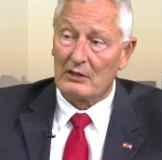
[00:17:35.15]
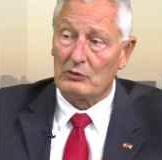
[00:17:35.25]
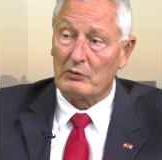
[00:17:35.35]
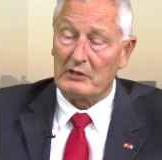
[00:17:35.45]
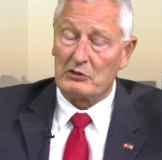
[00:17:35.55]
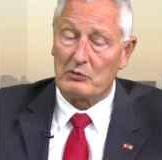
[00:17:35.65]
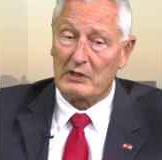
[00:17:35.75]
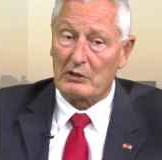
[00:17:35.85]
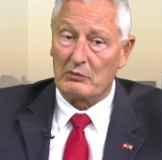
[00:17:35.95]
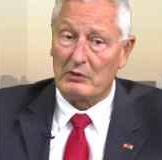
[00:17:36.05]
The one in
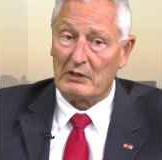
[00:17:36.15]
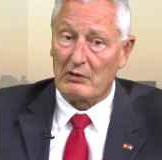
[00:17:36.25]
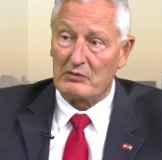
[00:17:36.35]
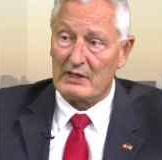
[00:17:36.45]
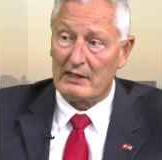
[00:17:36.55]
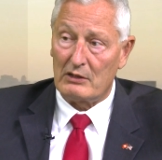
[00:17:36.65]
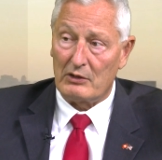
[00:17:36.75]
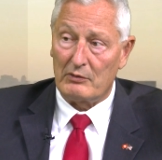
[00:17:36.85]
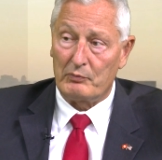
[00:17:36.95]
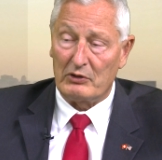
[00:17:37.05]
Zurich and the one in Lausanne,
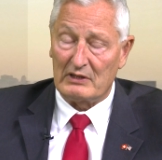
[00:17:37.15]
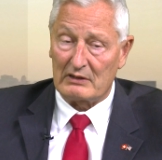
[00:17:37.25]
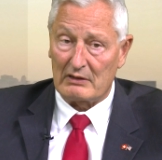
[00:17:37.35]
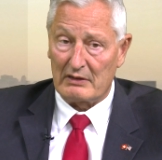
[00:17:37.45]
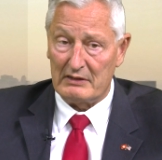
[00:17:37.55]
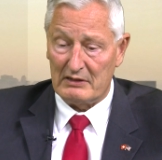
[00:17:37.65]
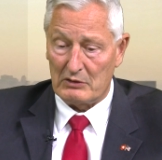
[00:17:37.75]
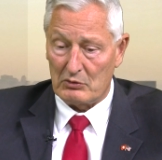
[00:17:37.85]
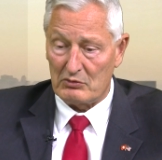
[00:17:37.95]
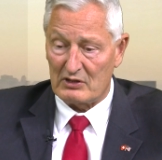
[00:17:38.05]
the Polytechnical
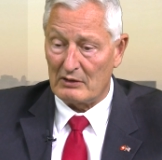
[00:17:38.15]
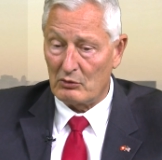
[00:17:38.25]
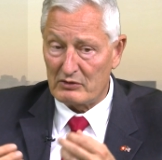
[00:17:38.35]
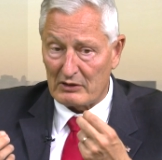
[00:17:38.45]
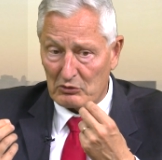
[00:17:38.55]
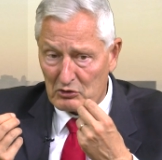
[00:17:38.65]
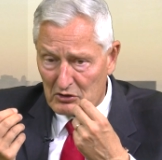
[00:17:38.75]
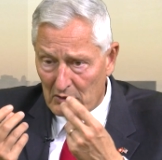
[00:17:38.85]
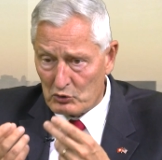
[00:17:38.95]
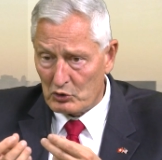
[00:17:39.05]
Institutes, and those are the
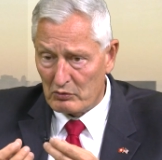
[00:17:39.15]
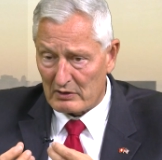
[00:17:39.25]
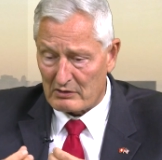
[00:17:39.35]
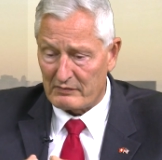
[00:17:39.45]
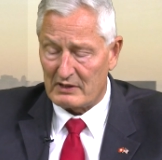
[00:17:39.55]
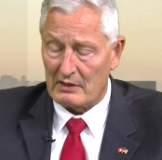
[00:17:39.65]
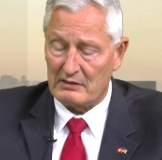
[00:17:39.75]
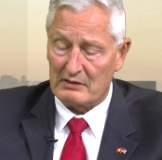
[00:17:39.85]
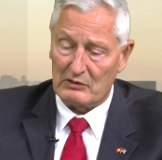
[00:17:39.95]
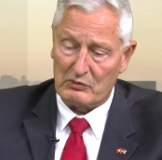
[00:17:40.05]
crown jewels of
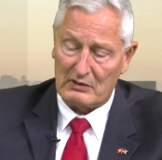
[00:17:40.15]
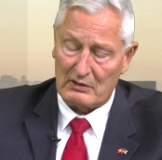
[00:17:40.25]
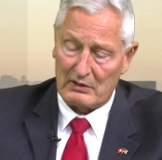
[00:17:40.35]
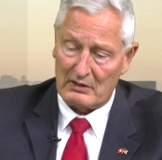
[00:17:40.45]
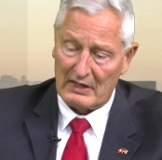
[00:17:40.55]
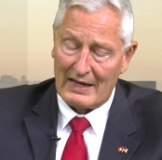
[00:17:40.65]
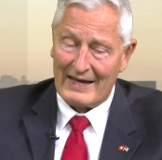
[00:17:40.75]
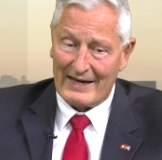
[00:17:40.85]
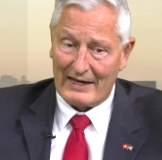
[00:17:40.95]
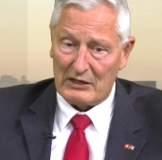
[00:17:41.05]
science in Switzerland,
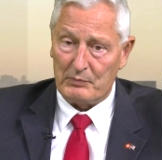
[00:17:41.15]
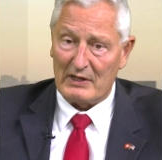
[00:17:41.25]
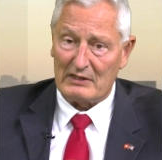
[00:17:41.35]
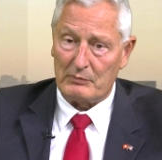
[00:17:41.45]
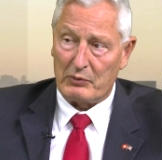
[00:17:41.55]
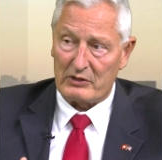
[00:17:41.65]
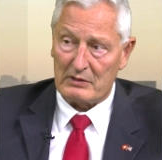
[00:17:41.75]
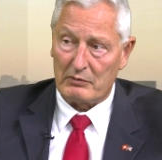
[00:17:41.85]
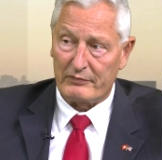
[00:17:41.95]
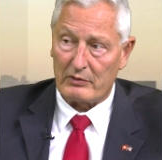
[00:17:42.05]
and it makes it
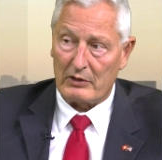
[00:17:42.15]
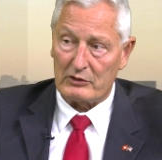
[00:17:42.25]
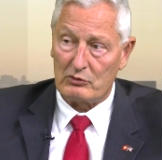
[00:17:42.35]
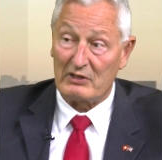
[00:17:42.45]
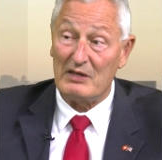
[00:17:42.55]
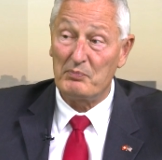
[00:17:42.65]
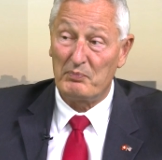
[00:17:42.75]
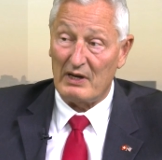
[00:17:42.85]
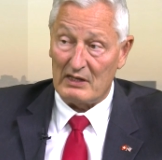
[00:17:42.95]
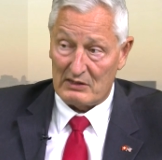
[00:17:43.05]
possible for us to keep
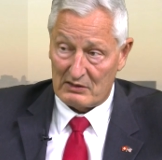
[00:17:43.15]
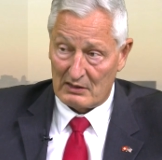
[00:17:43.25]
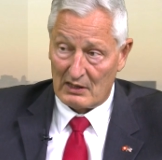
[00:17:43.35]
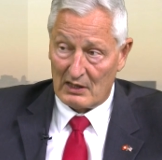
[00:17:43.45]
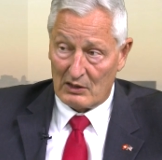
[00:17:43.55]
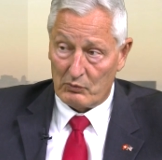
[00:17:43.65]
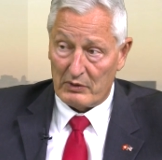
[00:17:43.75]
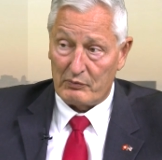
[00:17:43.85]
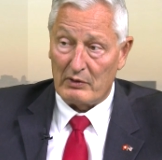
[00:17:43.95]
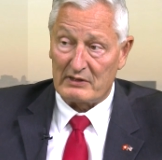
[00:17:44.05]
pace
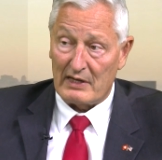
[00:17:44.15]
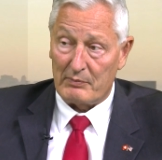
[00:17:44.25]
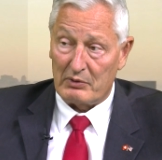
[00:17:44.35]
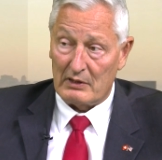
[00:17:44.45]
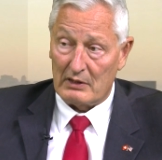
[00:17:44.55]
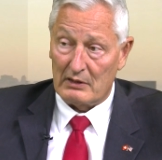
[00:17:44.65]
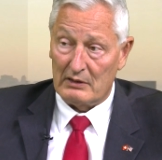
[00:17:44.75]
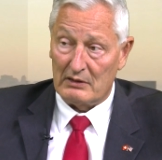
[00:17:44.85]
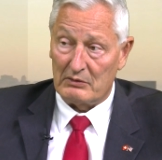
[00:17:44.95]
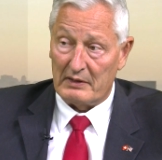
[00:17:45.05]
with what's happening
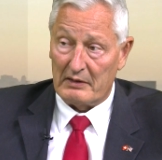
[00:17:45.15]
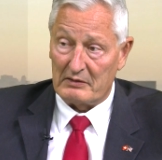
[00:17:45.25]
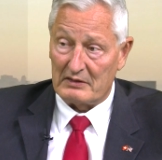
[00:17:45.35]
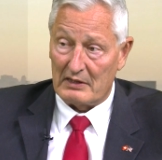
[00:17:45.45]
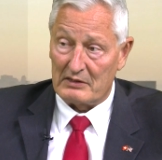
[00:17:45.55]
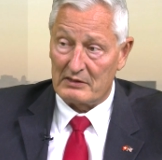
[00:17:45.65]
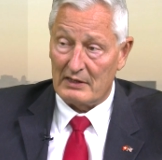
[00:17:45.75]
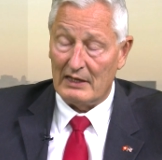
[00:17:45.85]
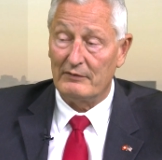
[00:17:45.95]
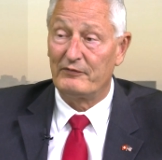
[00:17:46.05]
in the United States.
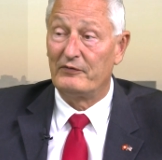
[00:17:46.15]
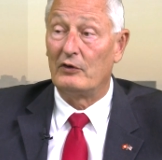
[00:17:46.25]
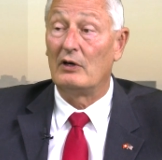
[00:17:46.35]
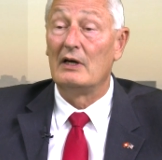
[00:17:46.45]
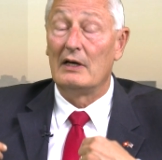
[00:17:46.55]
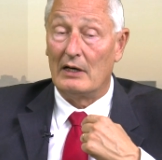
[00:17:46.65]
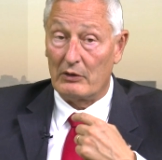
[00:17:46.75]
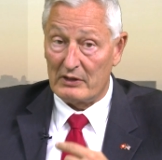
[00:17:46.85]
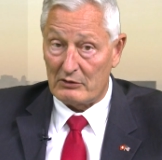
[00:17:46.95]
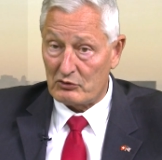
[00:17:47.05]
And for
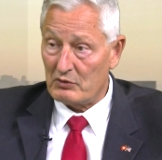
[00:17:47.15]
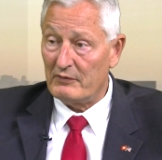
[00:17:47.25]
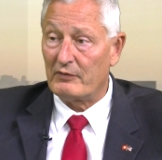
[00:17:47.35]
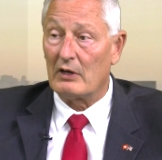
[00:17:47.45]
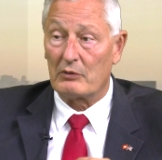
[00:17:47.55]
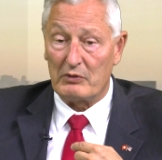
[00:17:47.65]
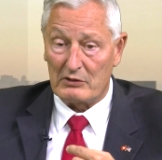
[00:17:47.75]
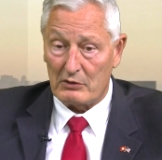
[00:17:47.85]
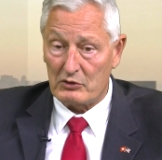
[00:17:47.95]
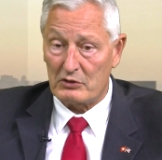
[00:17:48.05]
our industry, for our
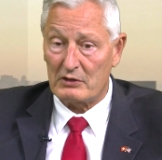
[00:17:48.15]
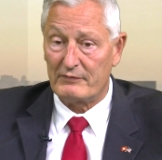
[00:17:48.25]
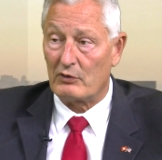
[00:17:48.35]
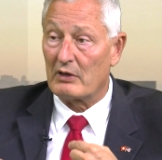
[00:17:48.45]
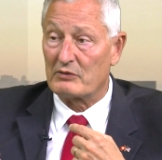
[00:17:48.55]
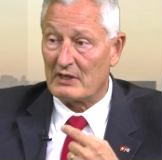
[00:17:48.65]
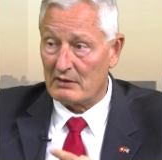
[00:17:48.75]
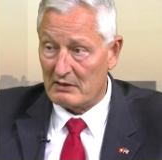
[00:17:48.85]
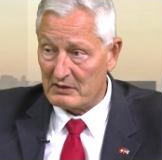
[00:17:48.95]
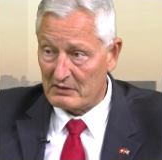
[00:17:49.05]
researchers, for our
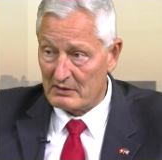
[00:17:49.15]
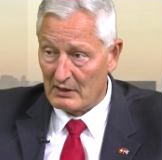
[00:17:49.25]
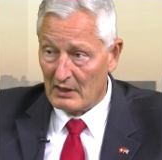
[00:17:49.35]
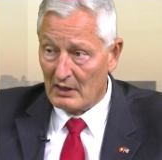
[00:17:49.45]
scientists,